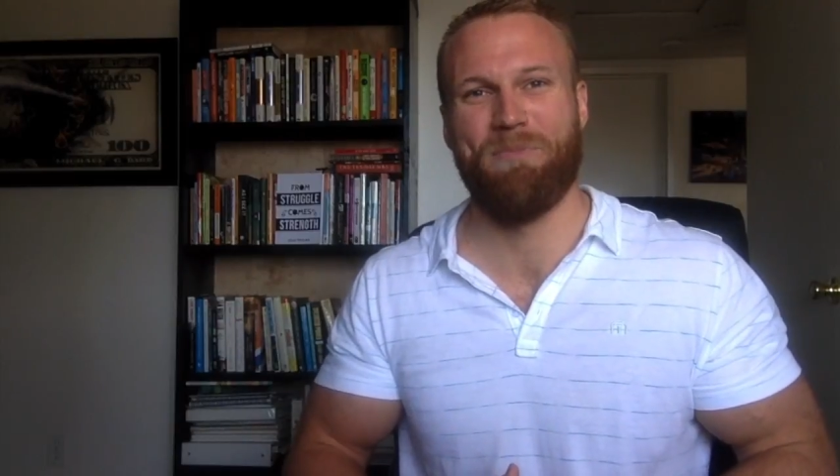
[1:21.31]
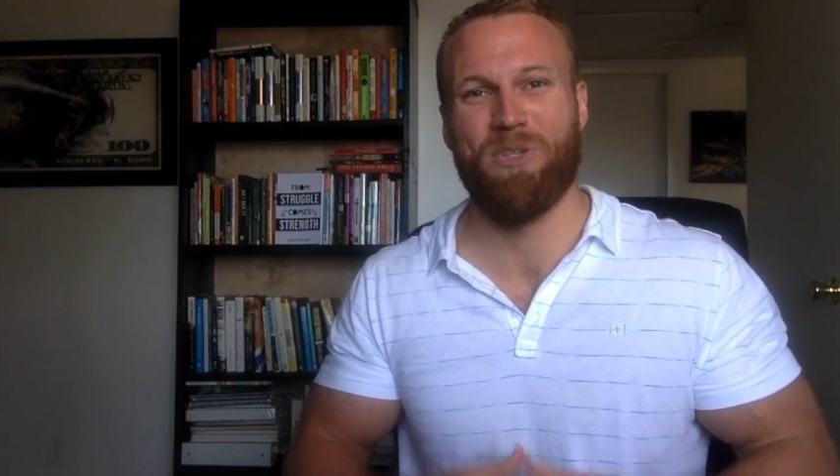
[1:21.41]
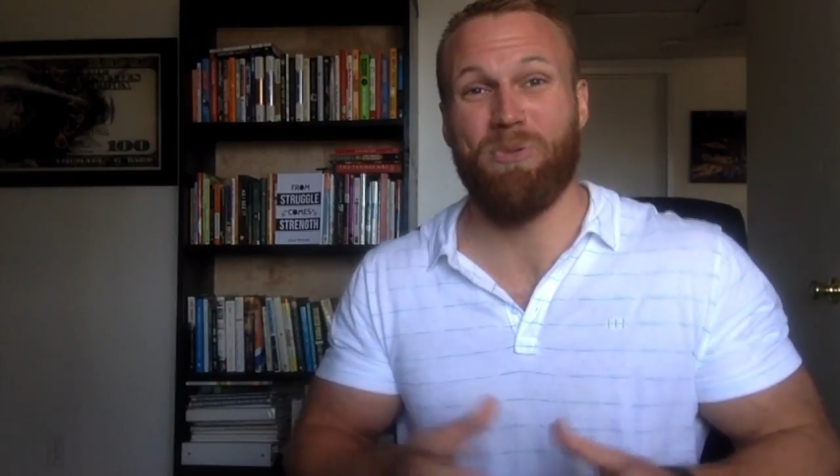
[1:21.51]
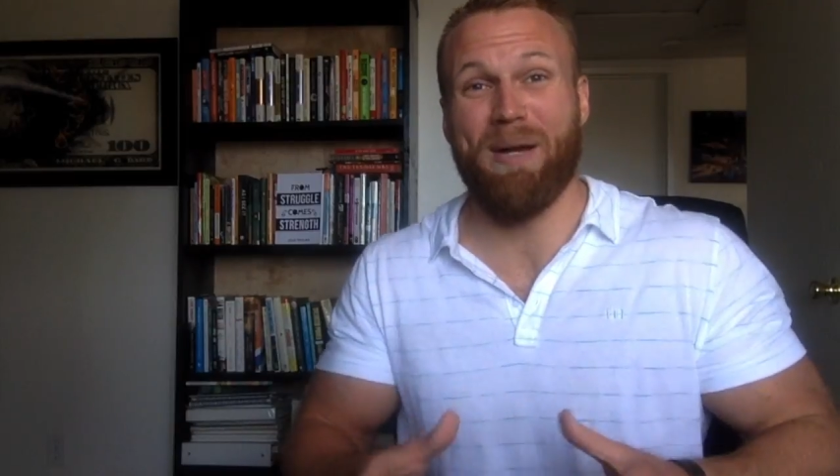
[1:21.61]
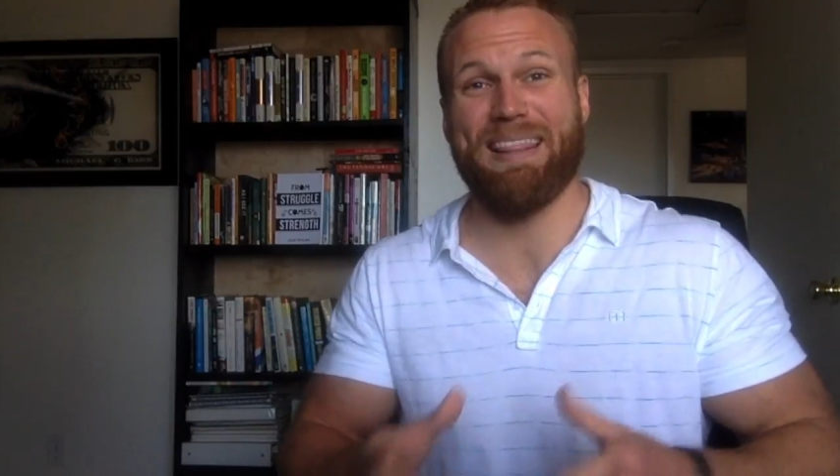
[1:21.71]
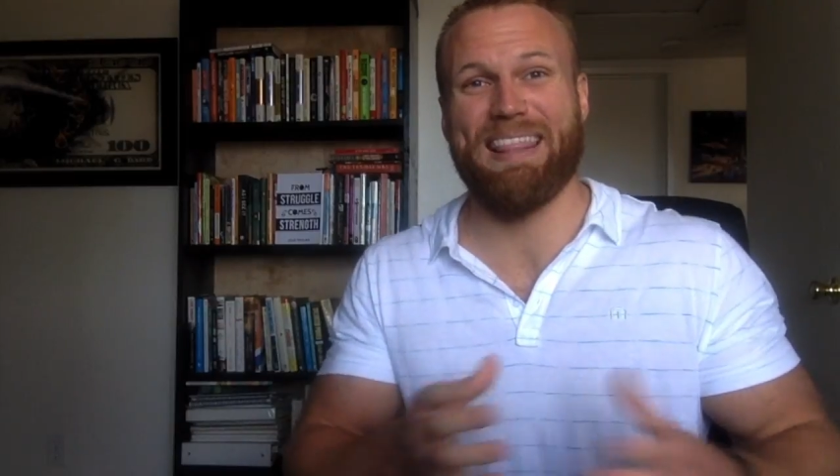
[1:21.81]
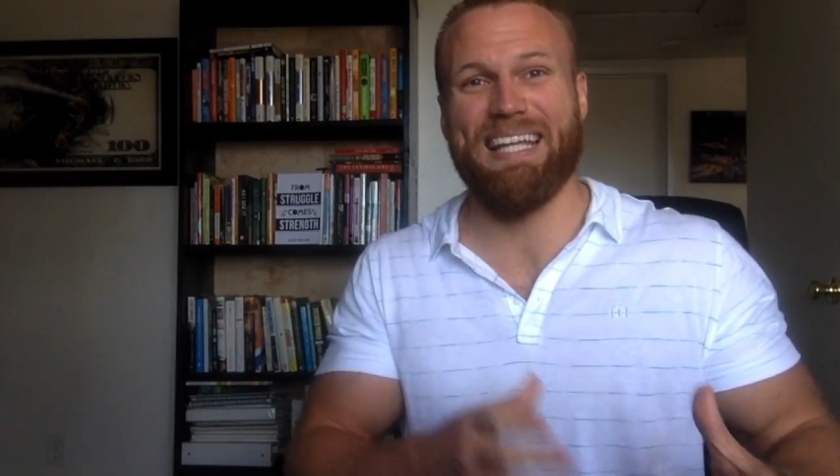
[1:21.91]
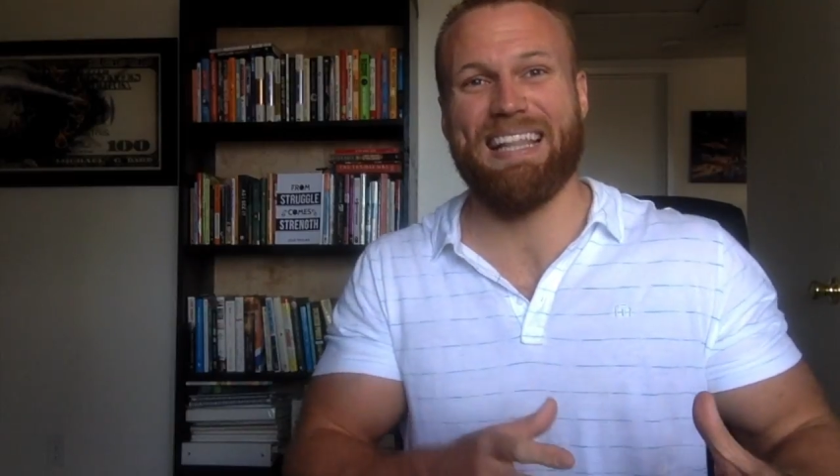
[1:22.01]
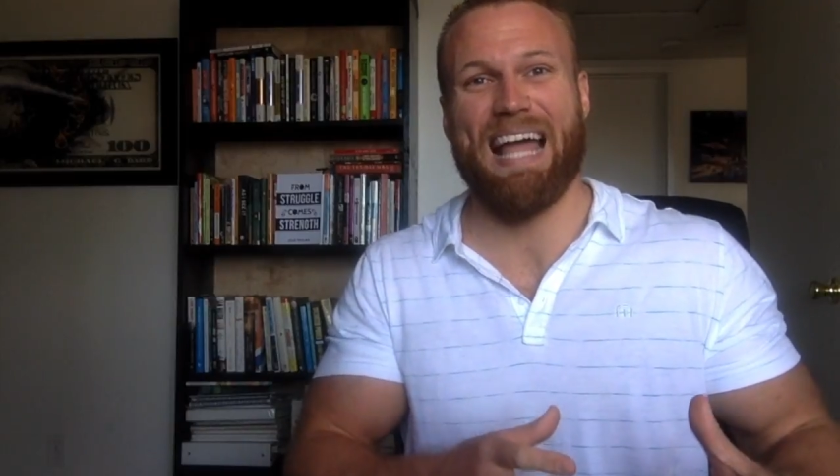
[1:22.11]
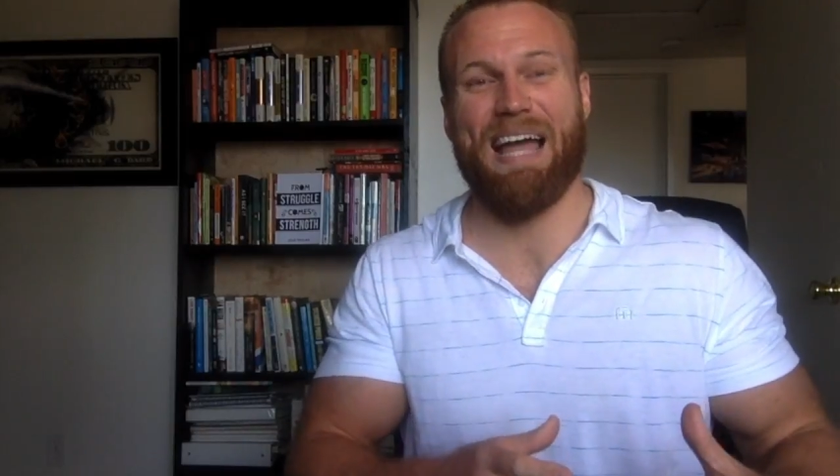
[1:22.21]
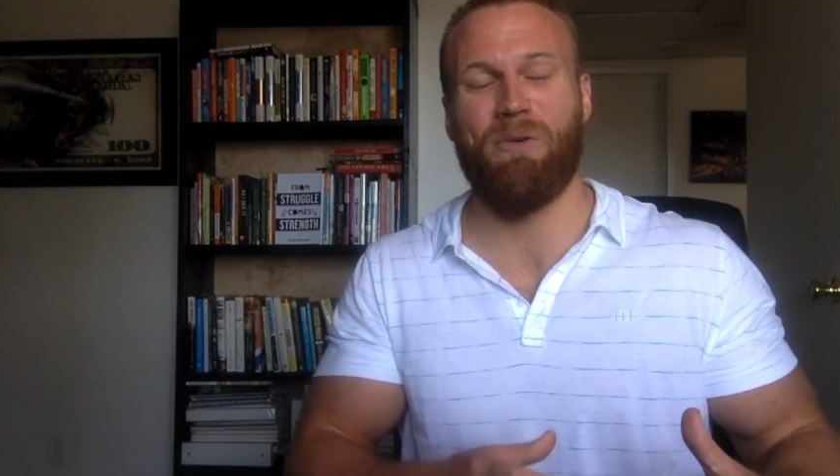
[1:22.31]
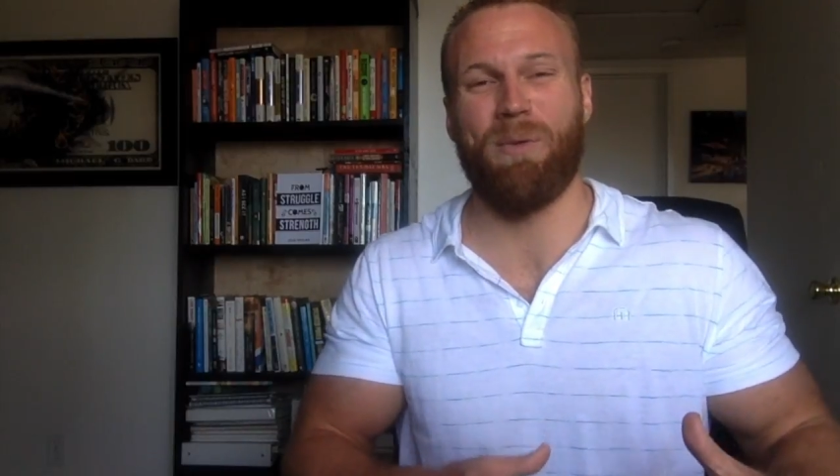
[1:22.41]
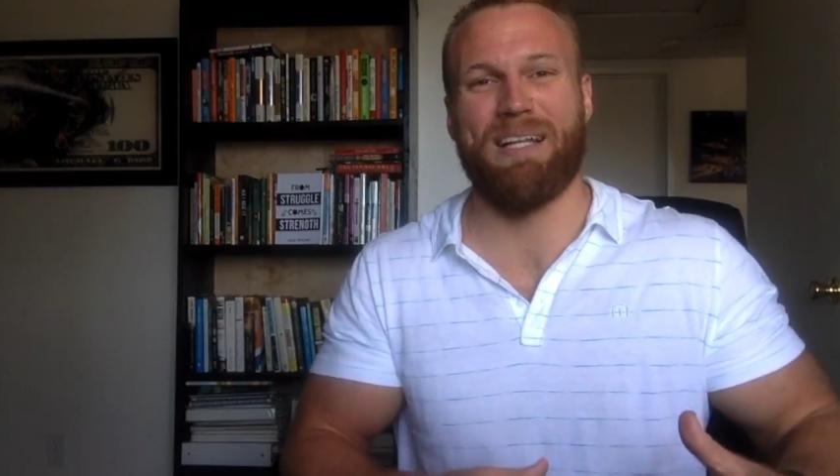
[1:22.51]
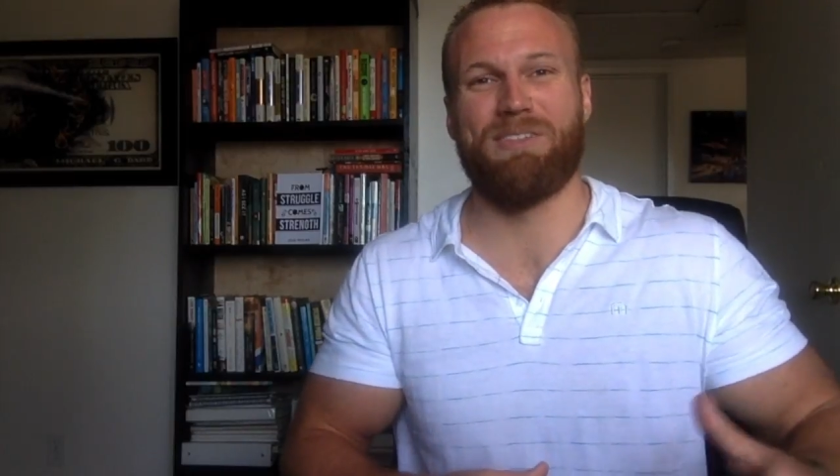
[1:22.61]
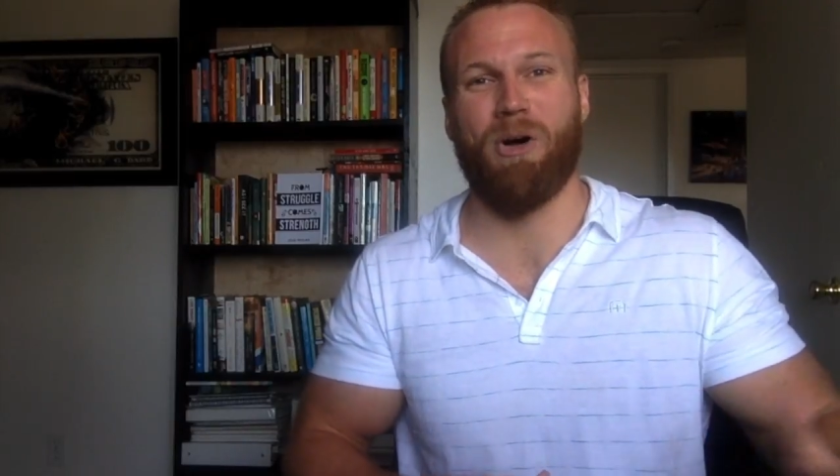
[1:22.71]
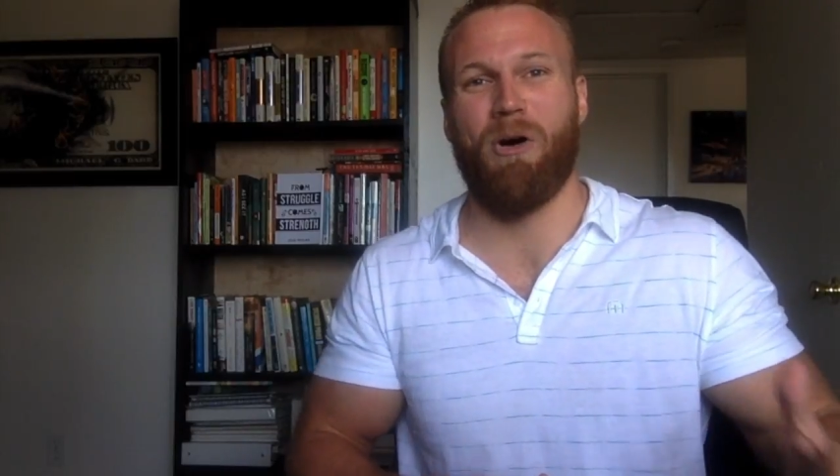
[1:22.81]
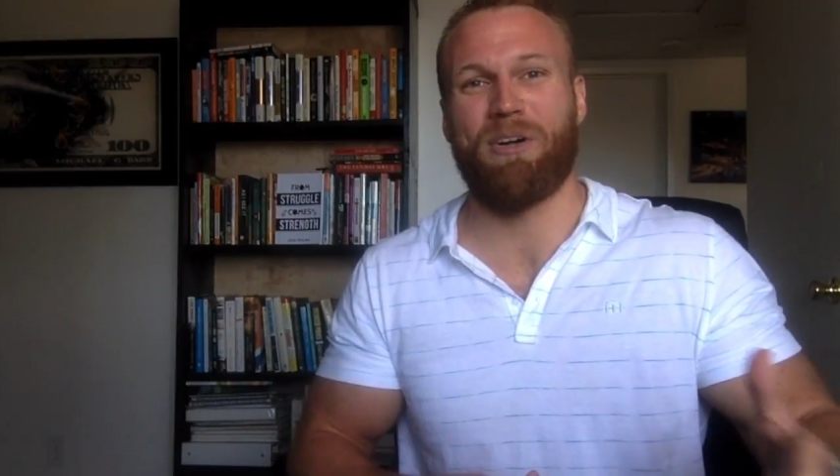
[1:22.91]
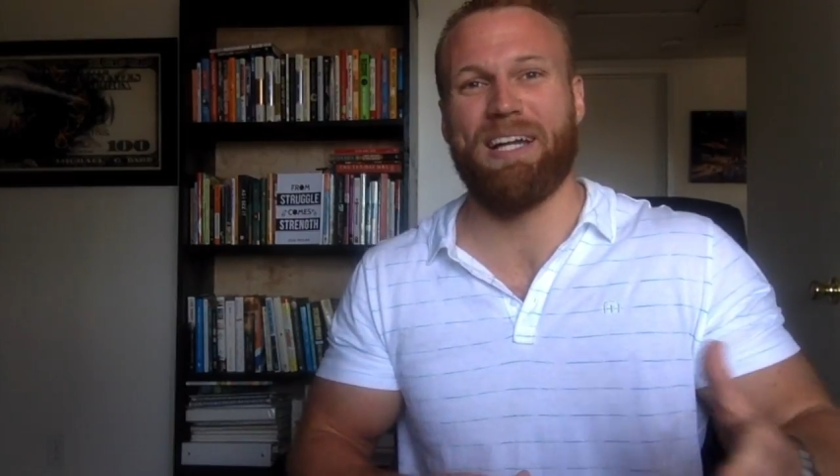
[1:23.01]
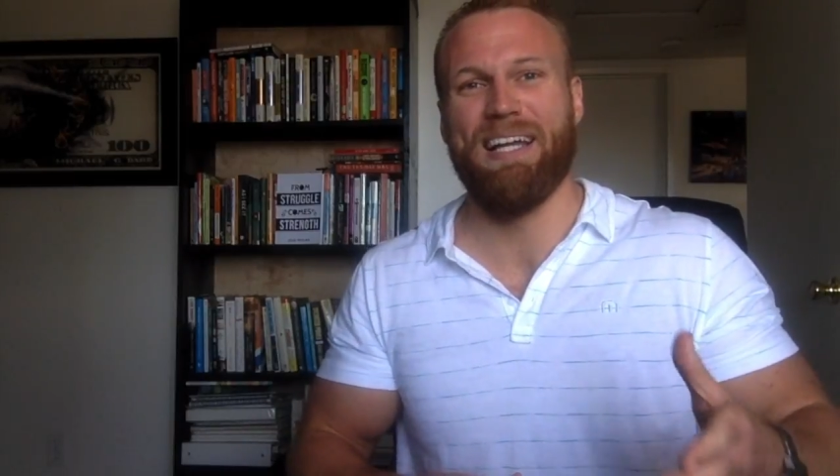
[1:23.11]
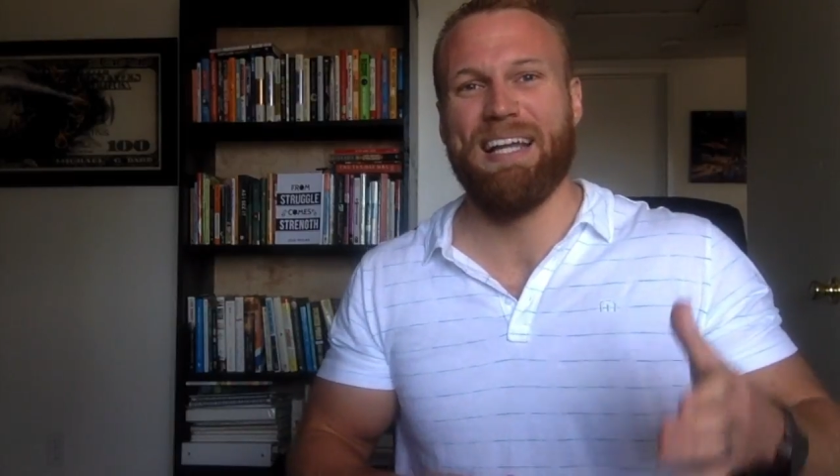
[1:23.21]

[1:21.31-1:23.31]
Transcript: You might think that when a dog